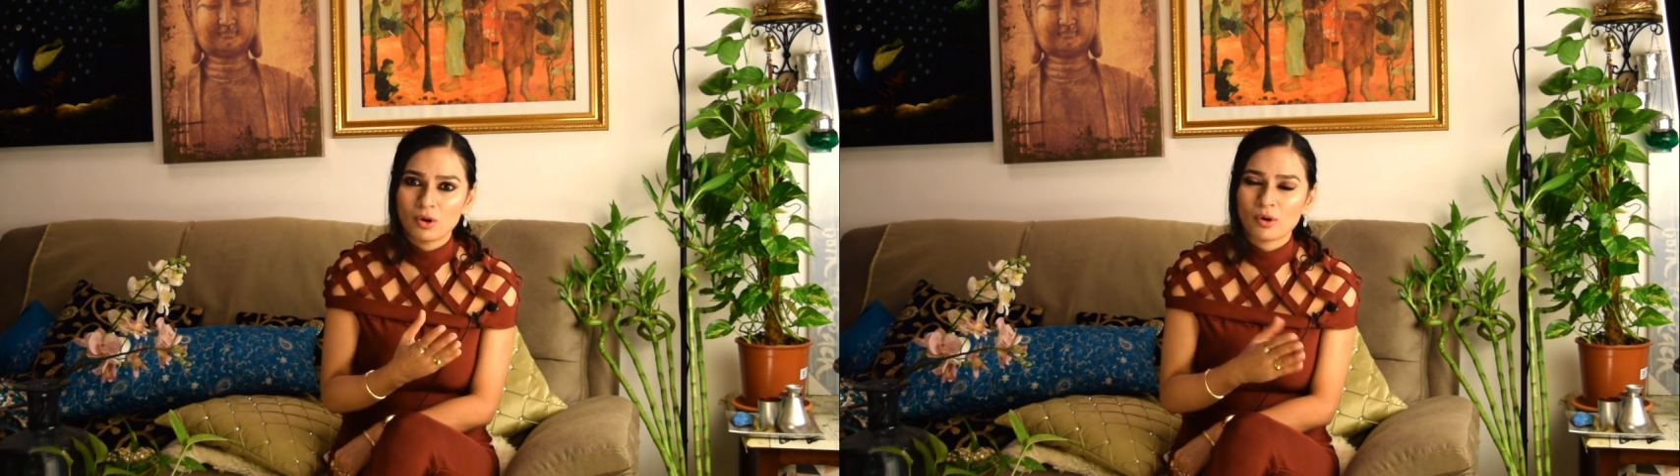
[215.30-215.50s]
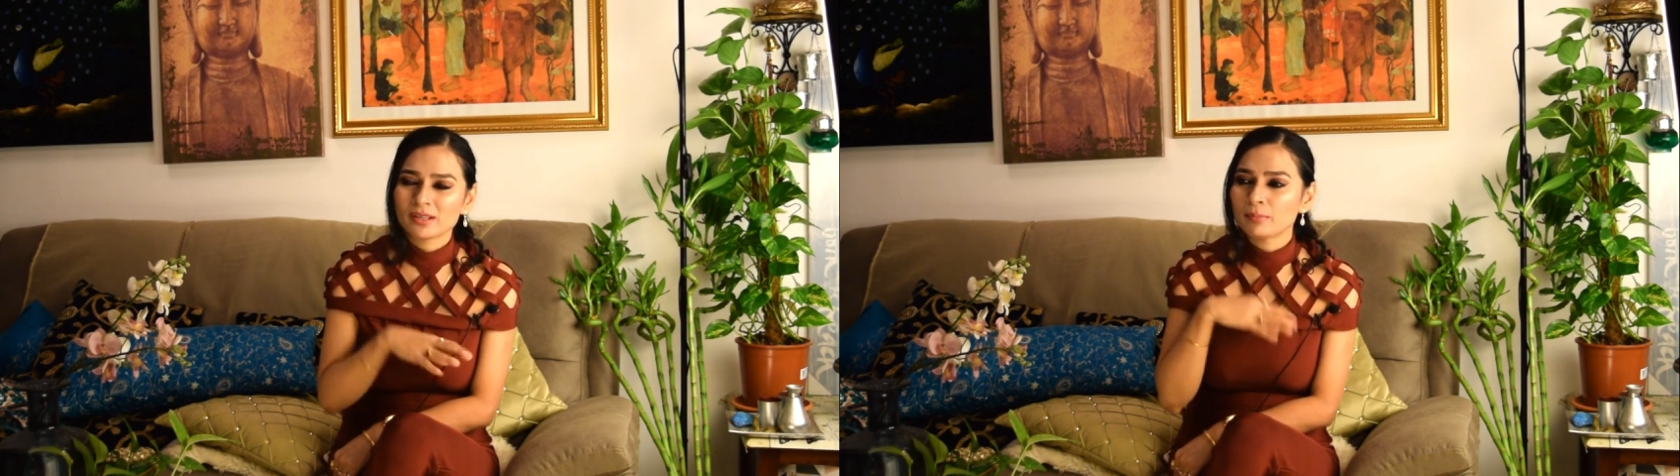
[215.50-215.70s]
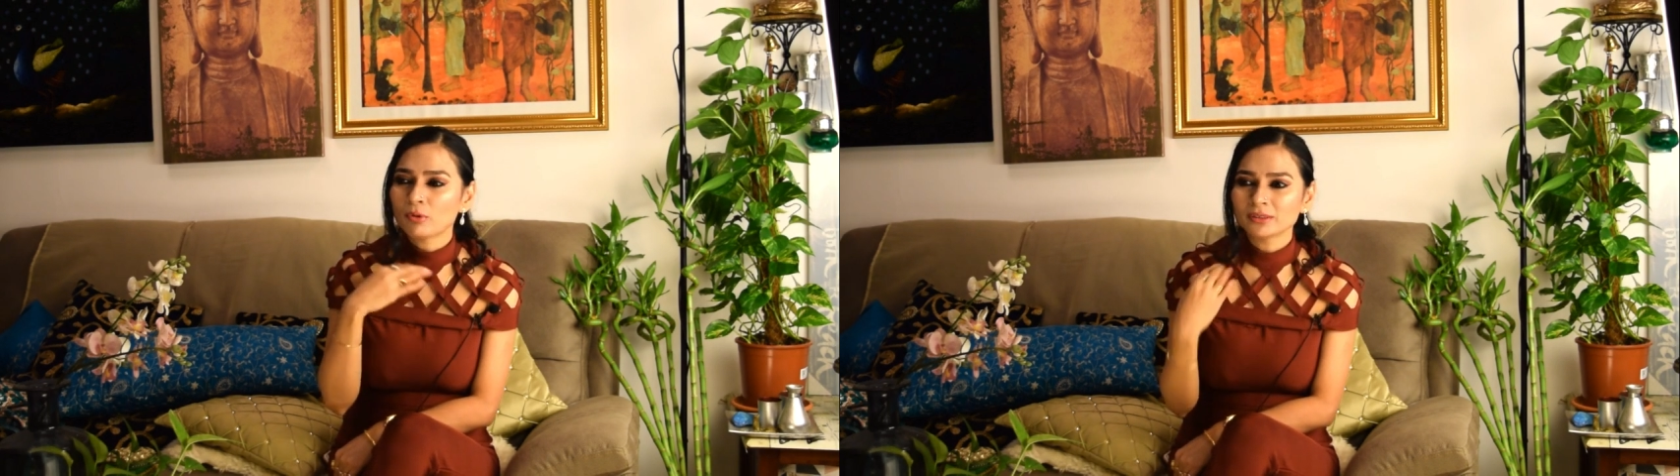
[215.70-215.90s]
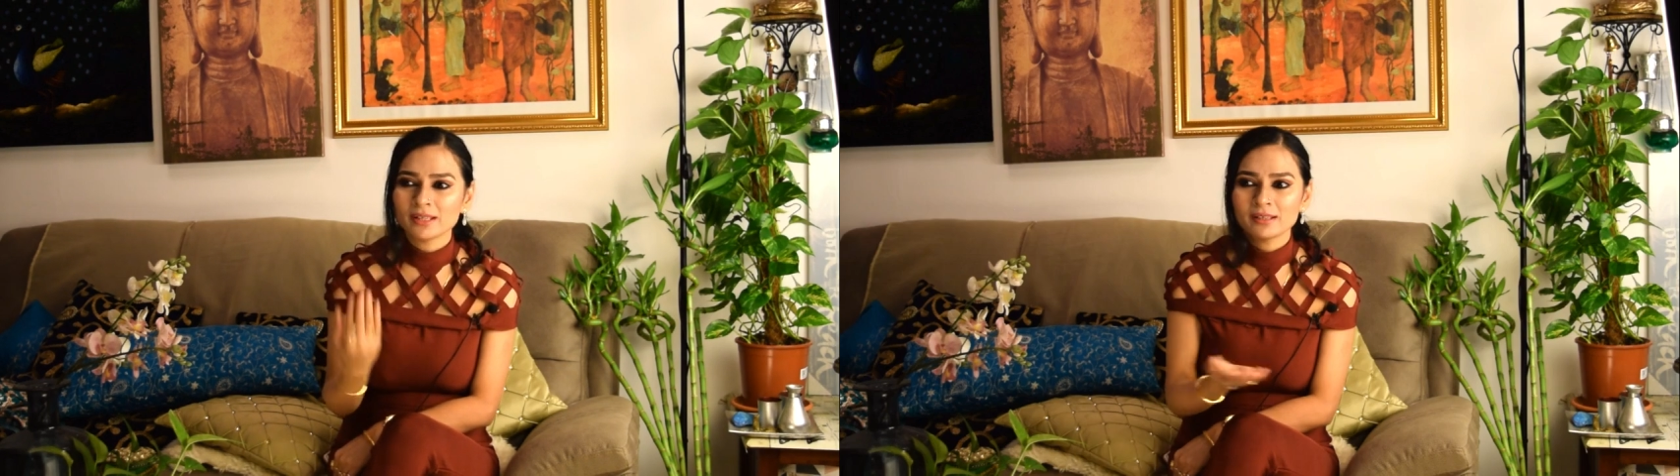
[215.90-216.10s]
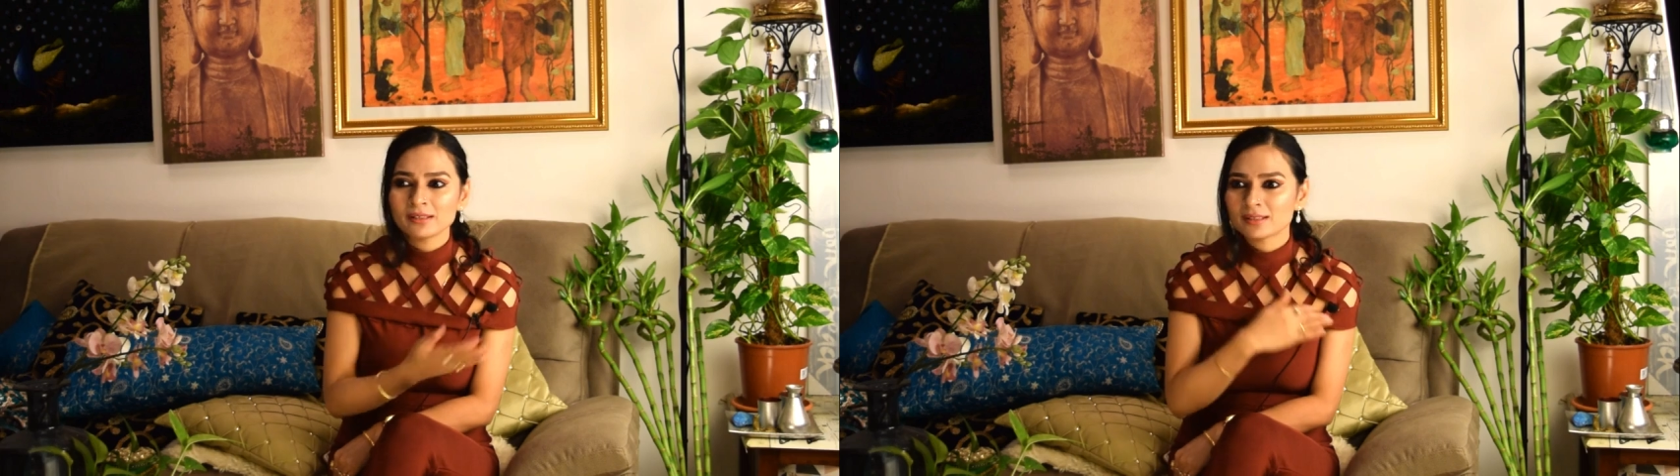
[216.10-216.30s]
or keep on
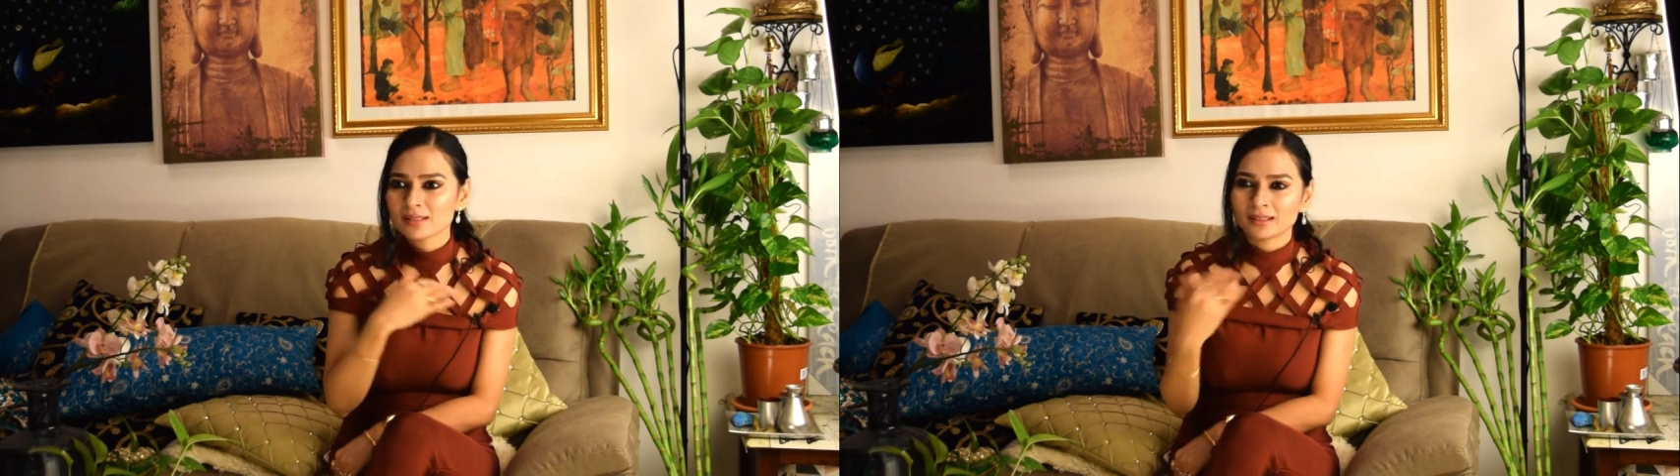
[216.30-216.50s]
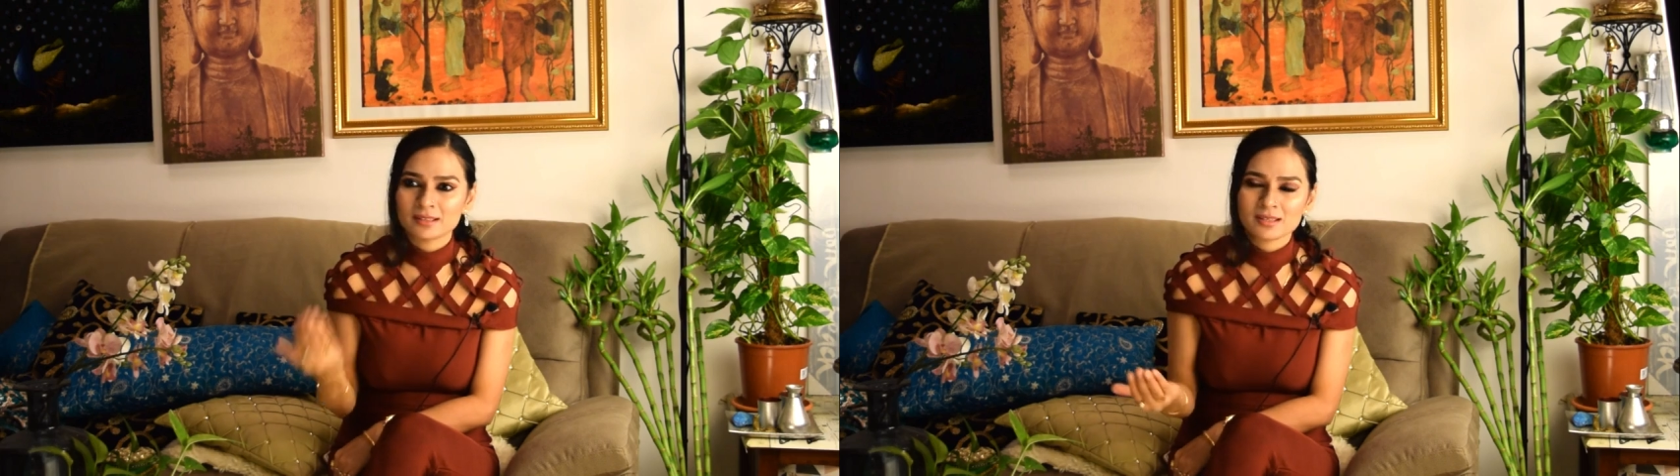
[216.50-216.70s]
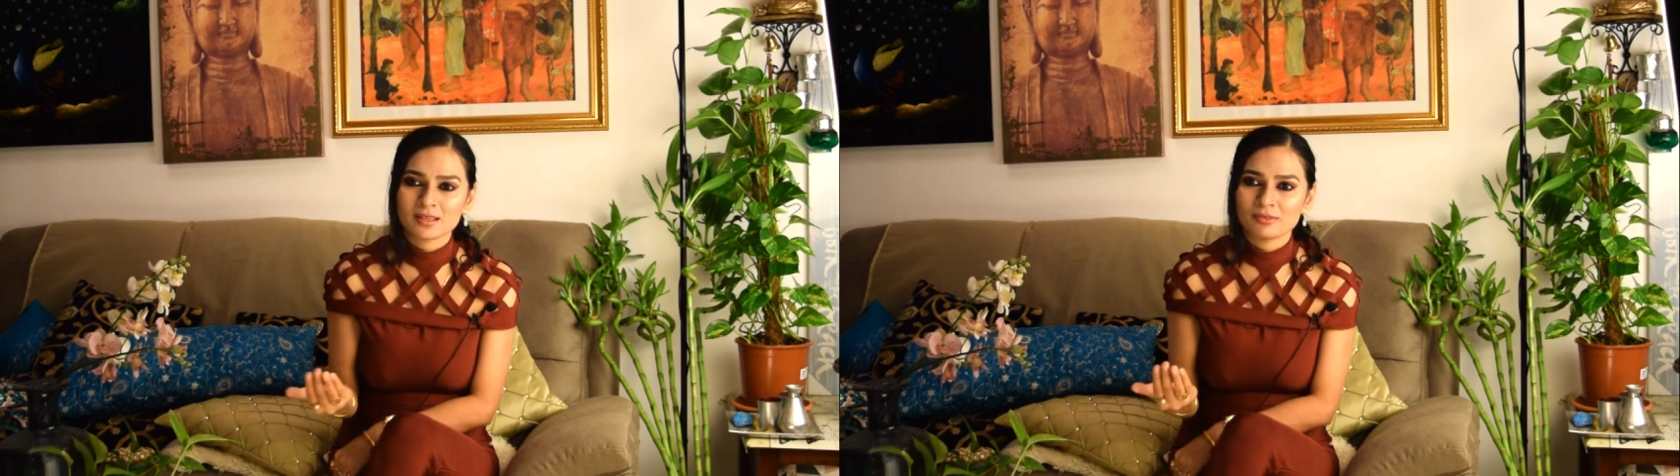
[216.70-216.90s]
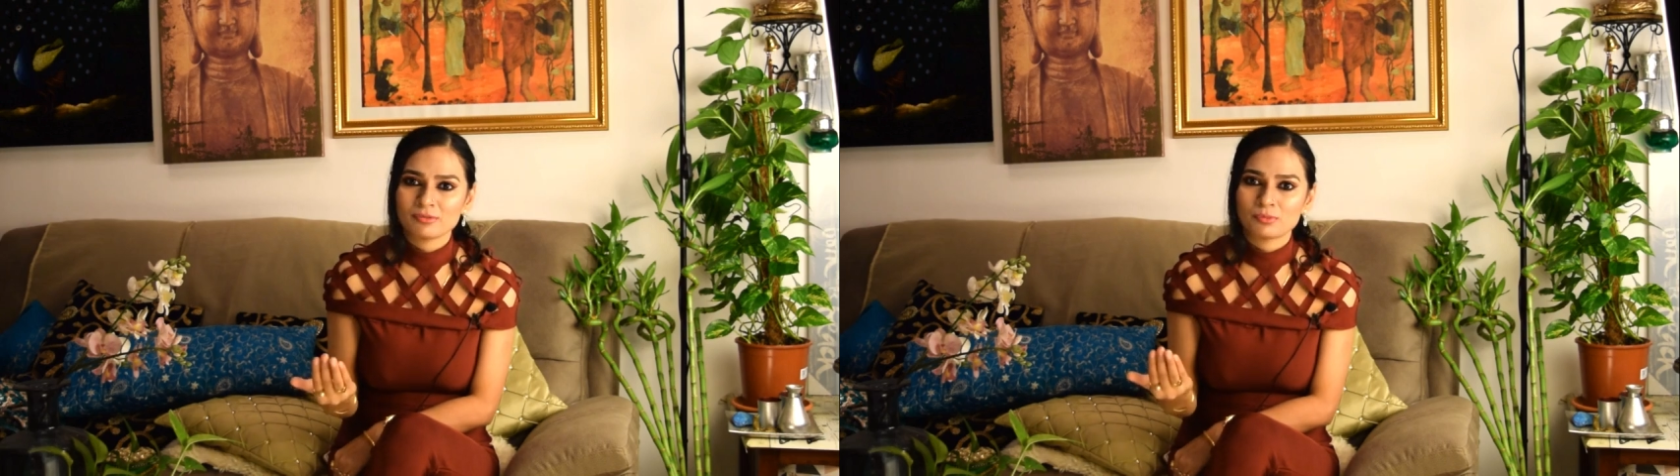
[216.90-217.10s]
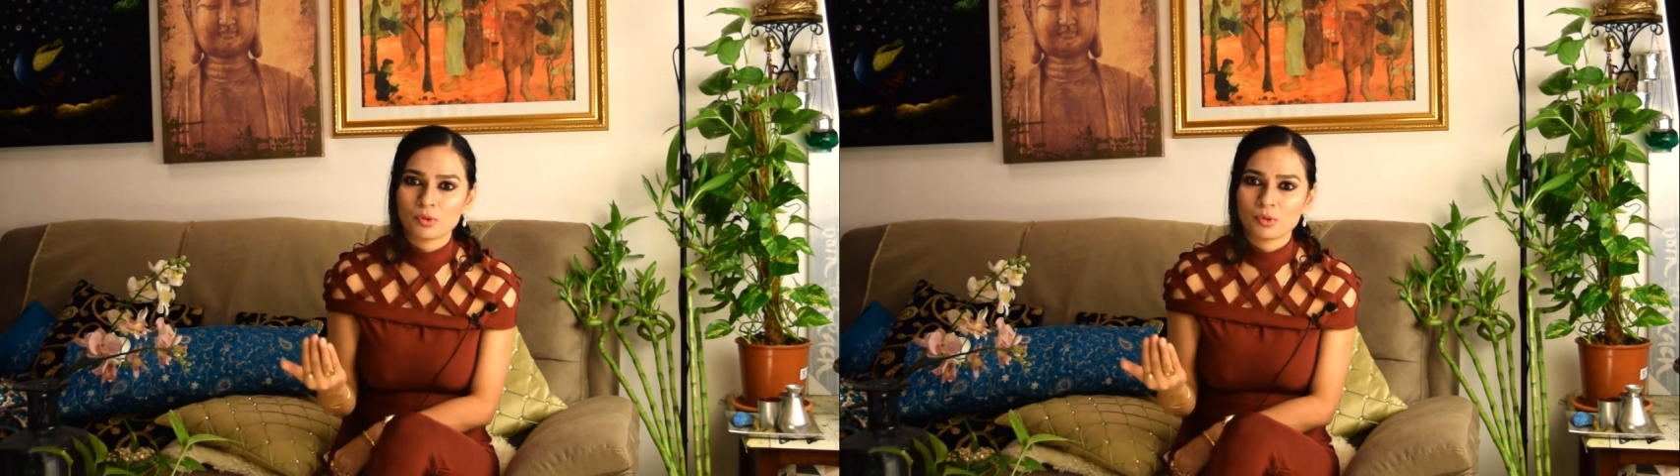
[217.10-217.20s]
thinking this other stuff,